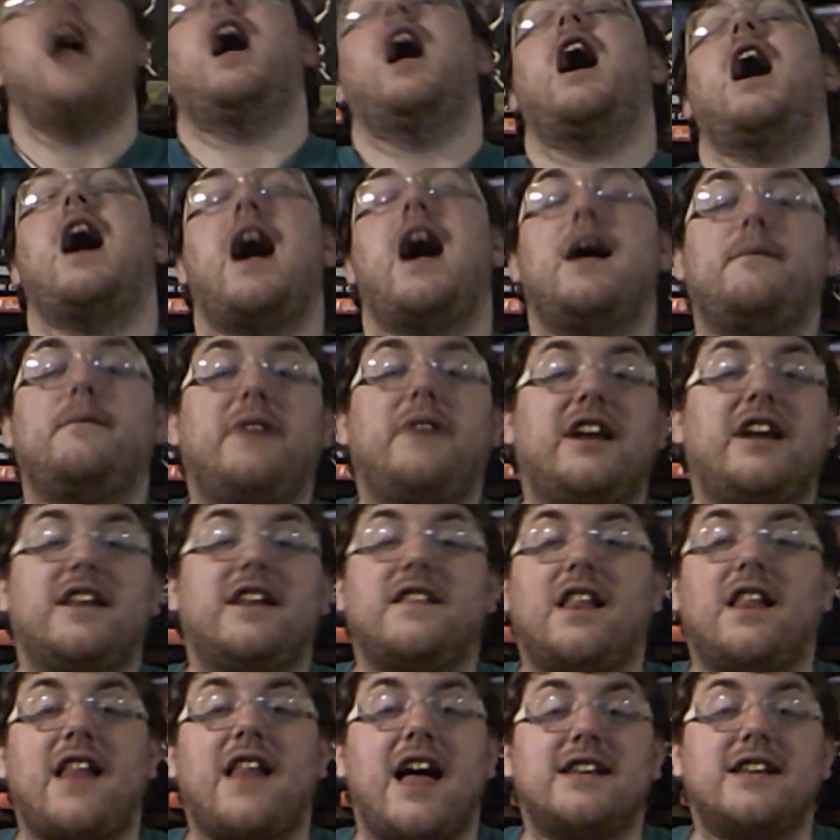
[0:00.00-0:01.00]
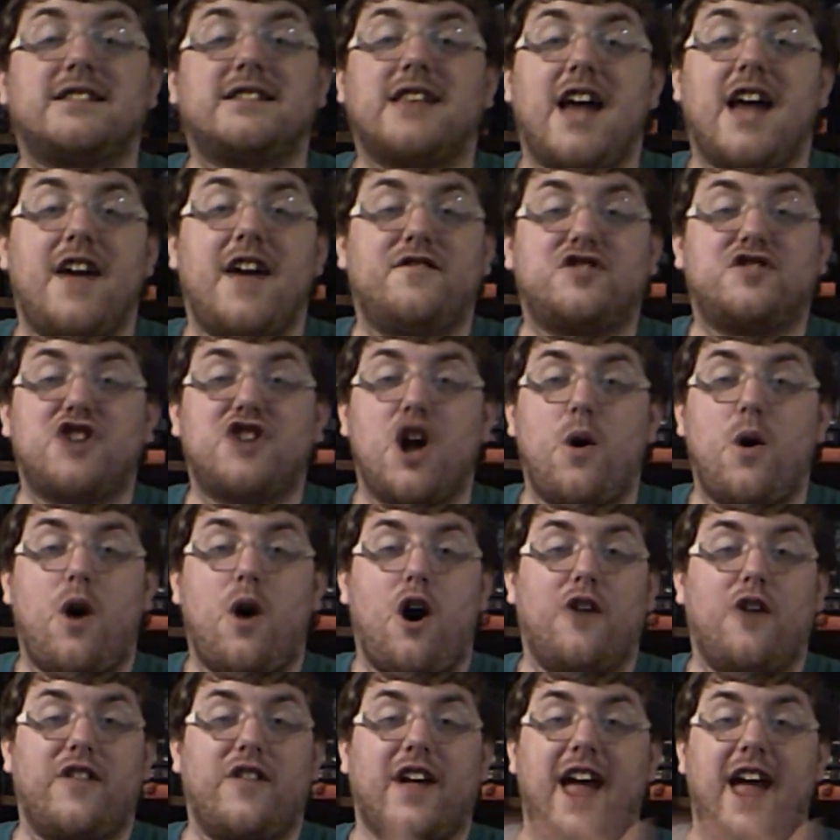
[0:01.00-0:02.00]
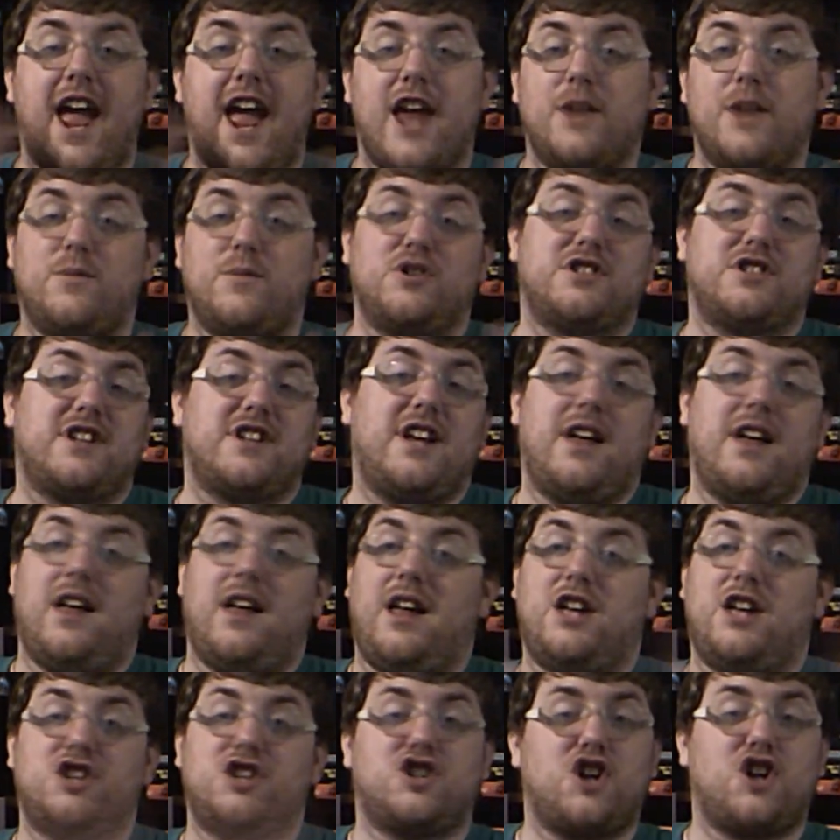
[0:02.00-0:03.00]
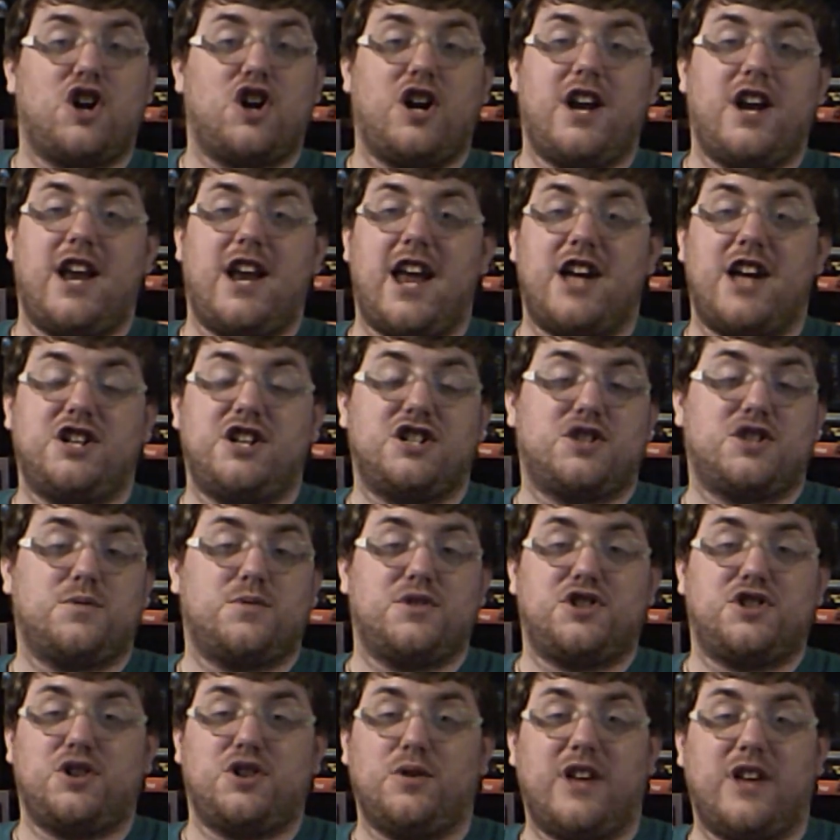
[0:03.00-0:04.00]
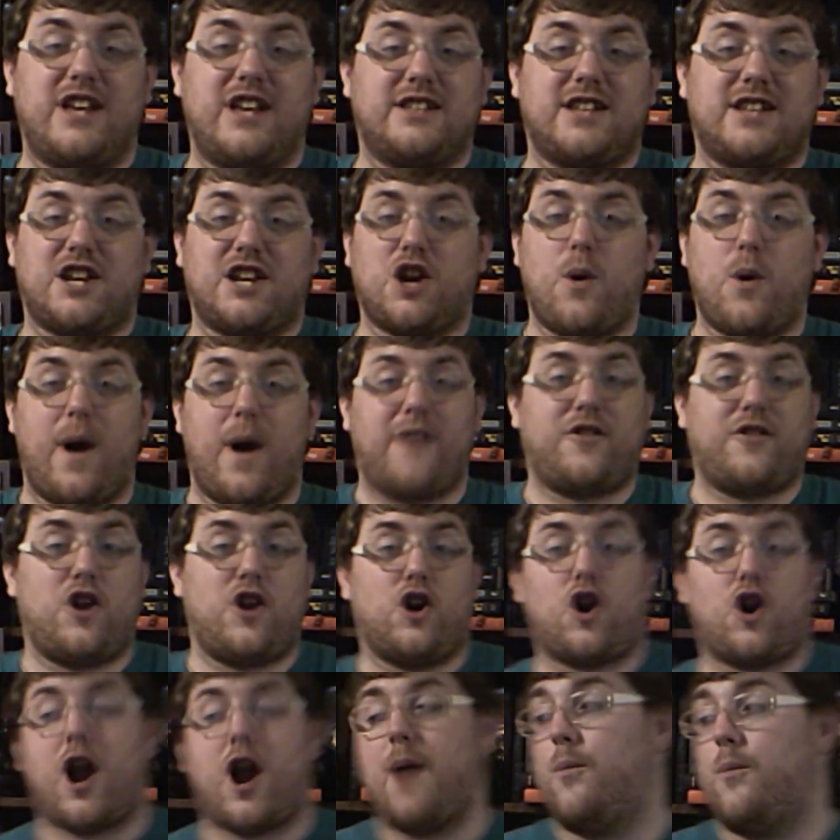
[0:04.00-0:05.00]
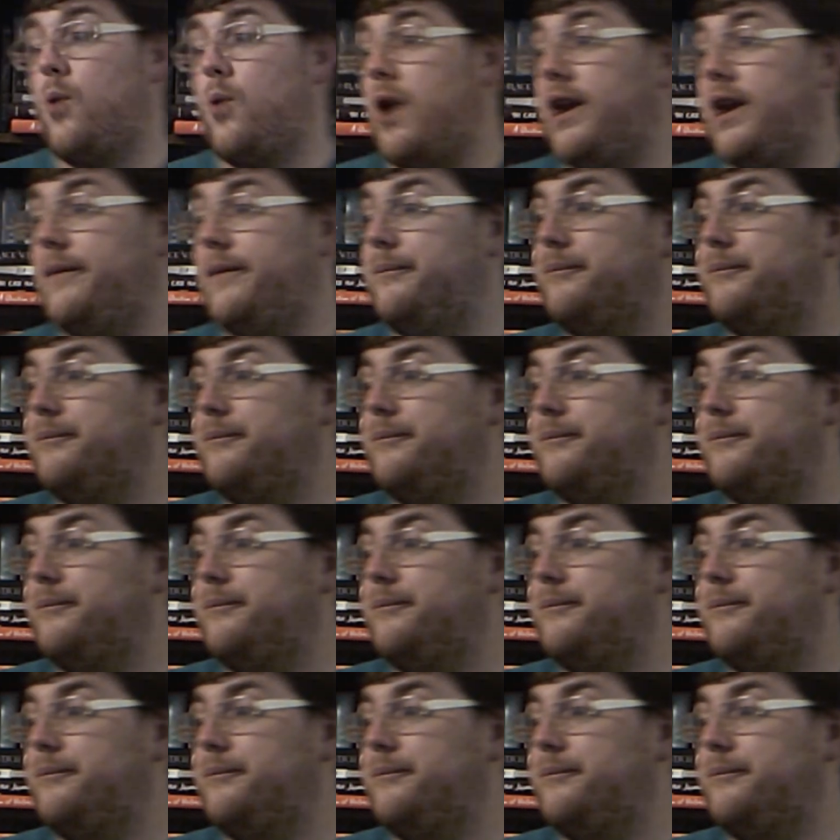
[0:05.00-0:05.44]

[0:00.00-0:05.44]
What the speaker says: I mean, in the last live show, all the animals entered, and I just was too lazy to go out there and grab one.